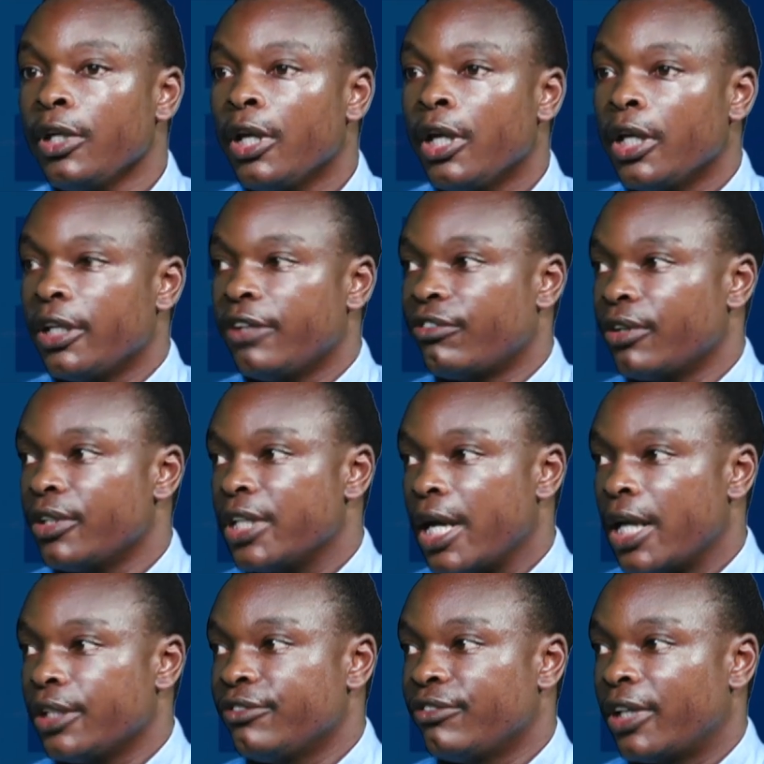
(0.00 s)
The first
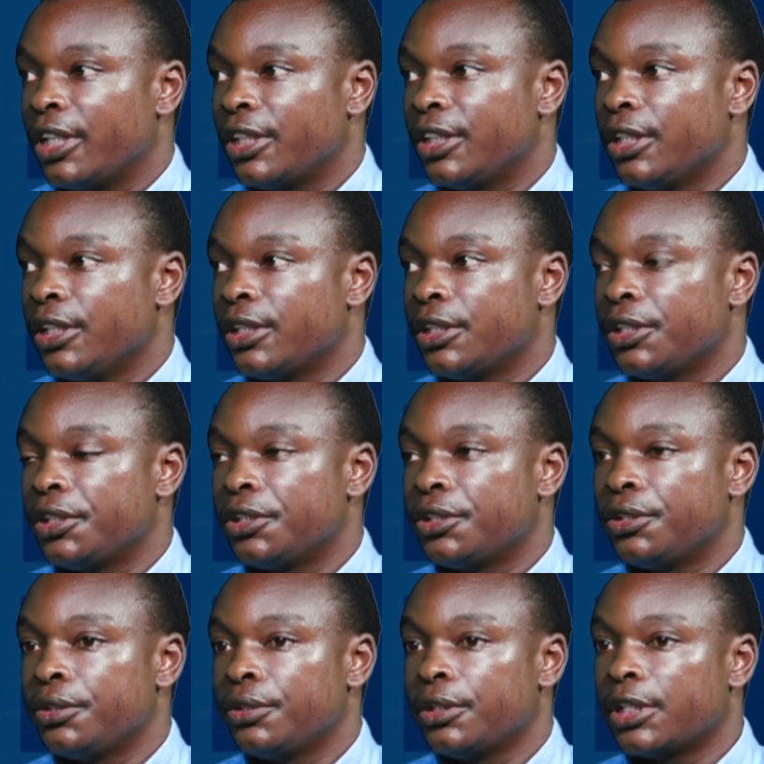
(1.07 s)
advice is
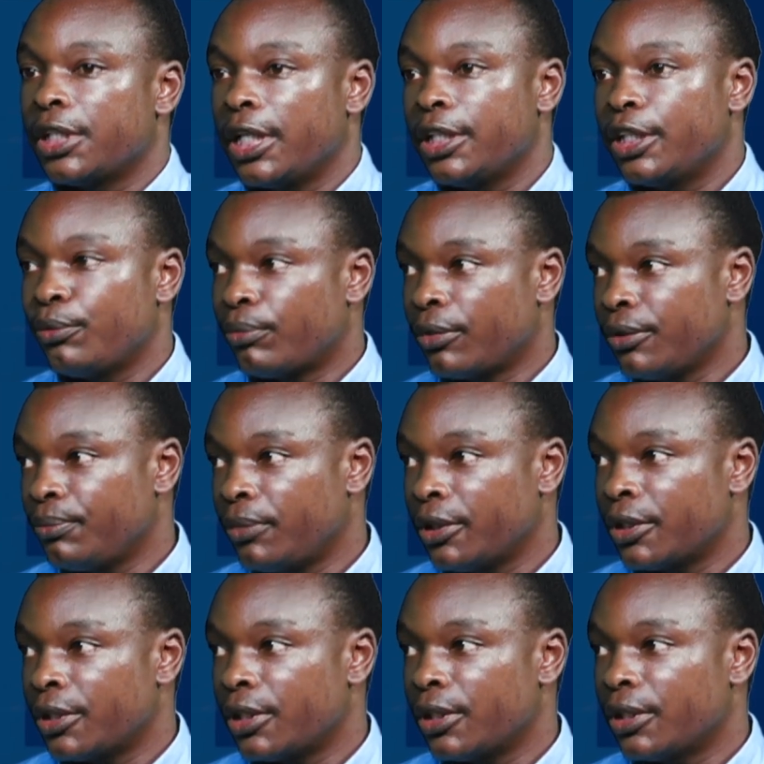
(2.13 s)
to set the
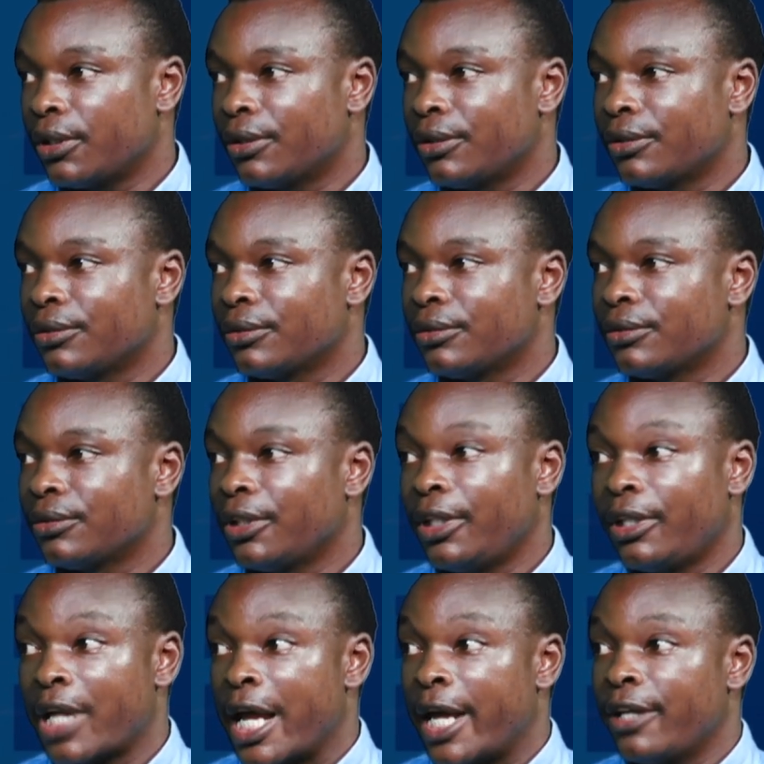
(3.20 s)
purpose in
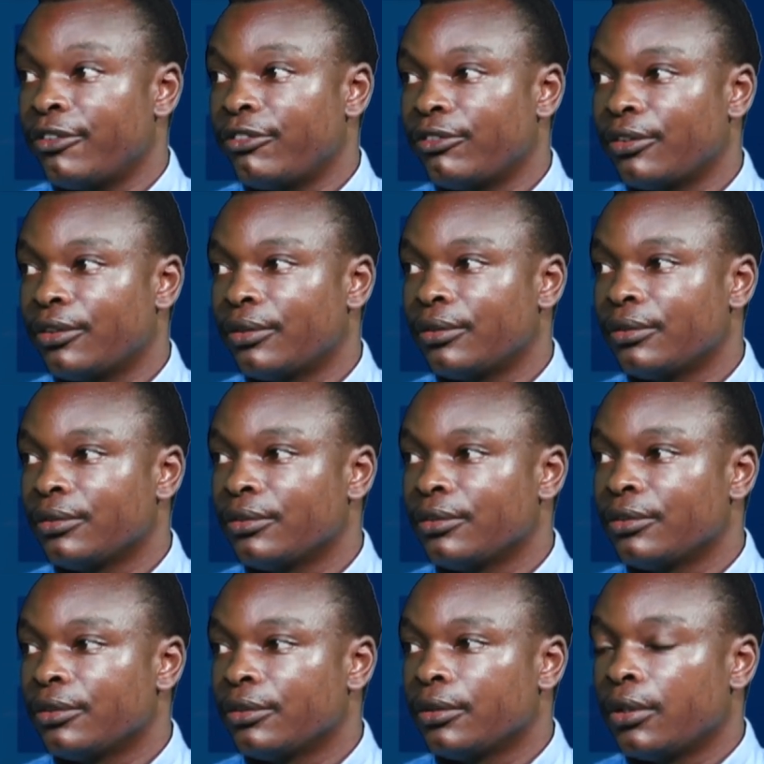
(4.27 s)
life.
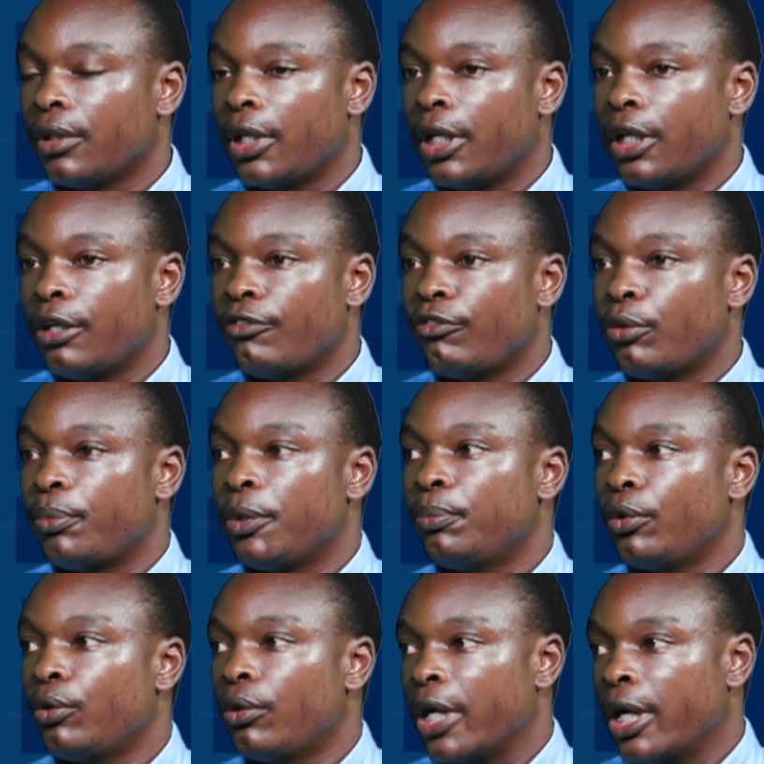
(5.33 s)
For
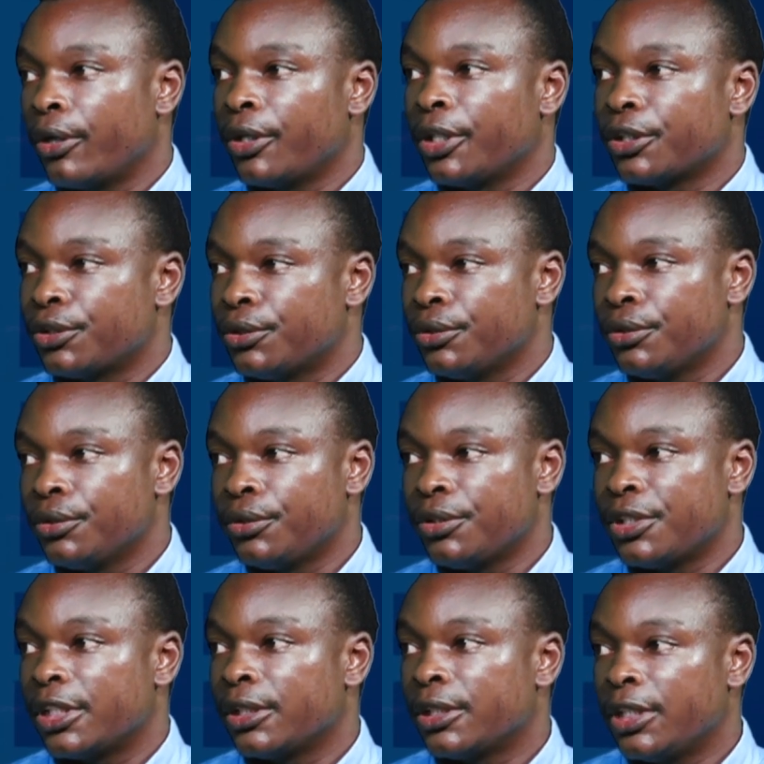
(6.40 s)
people who are going to
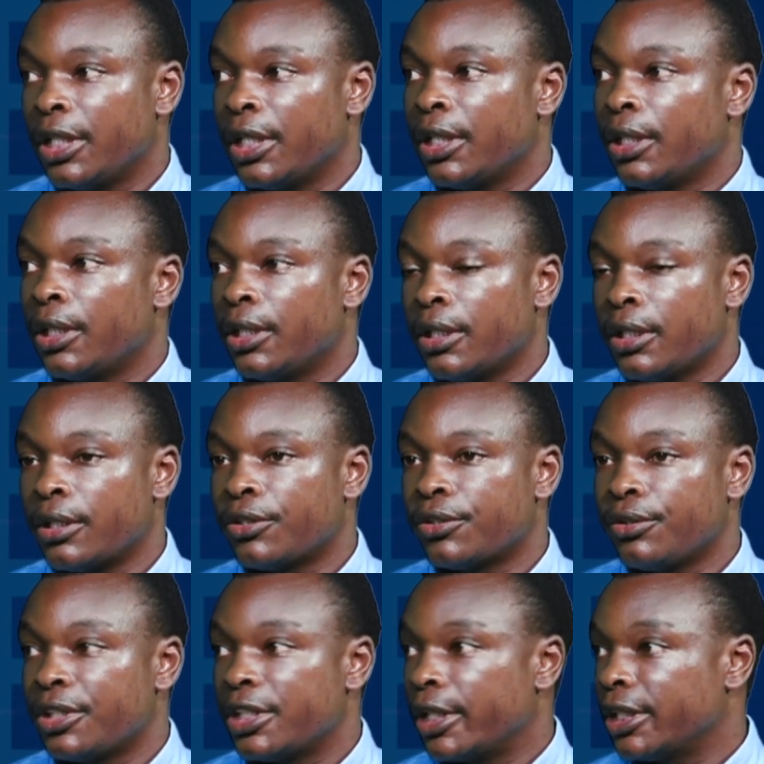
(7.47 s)
start
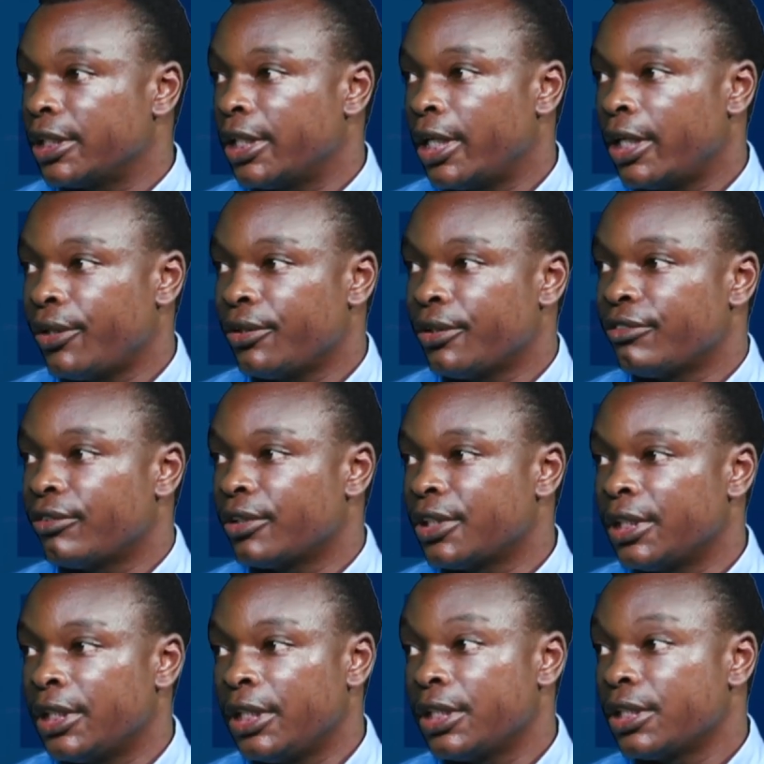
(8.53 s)
their
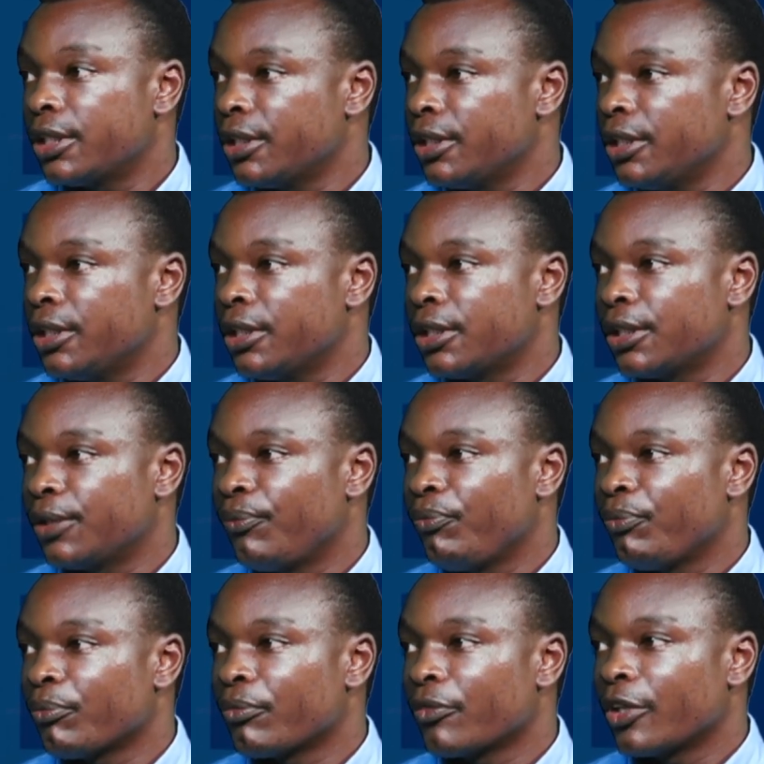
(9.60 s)
university studies,
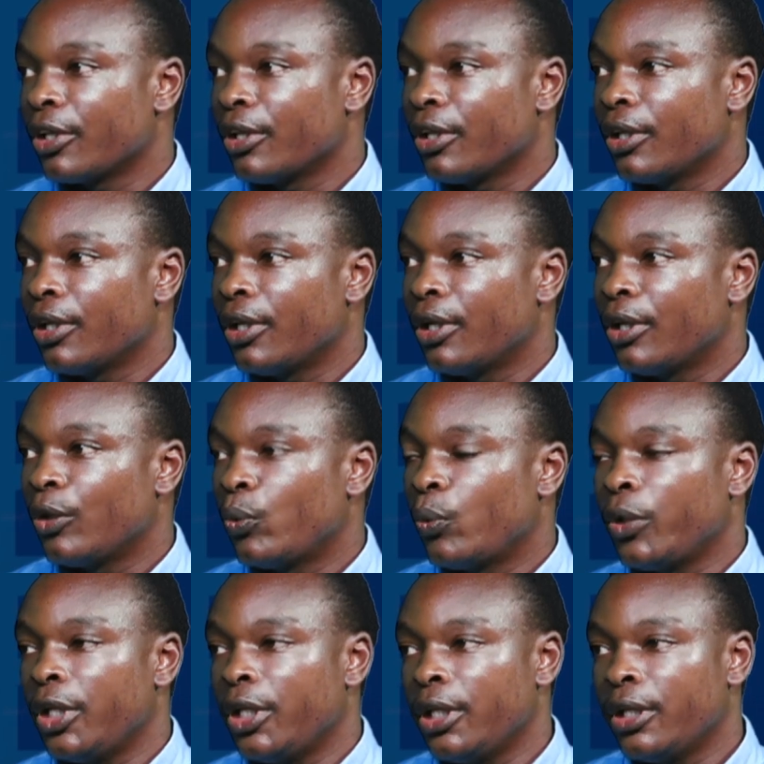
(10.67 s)

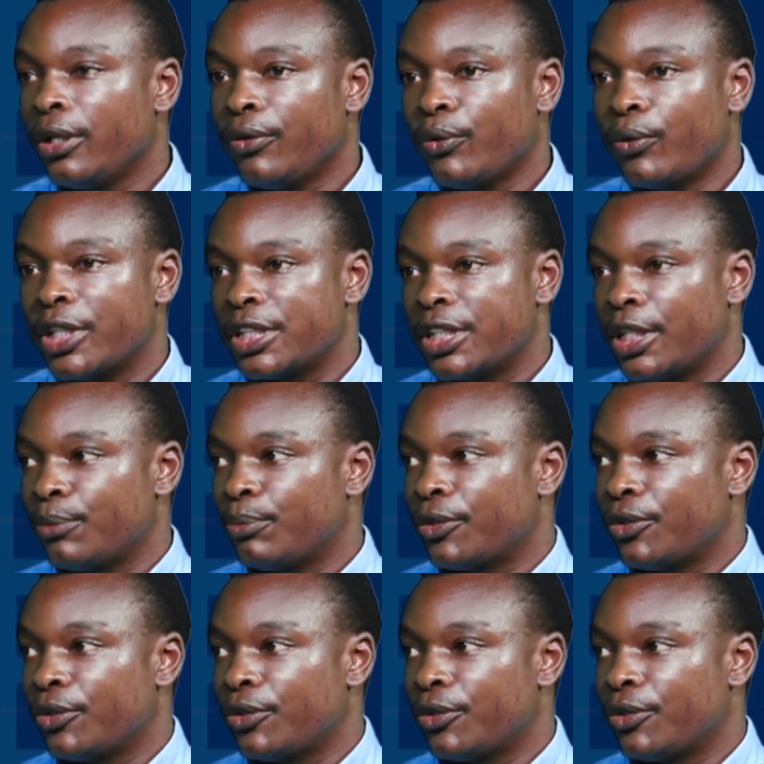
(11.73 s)
we request them to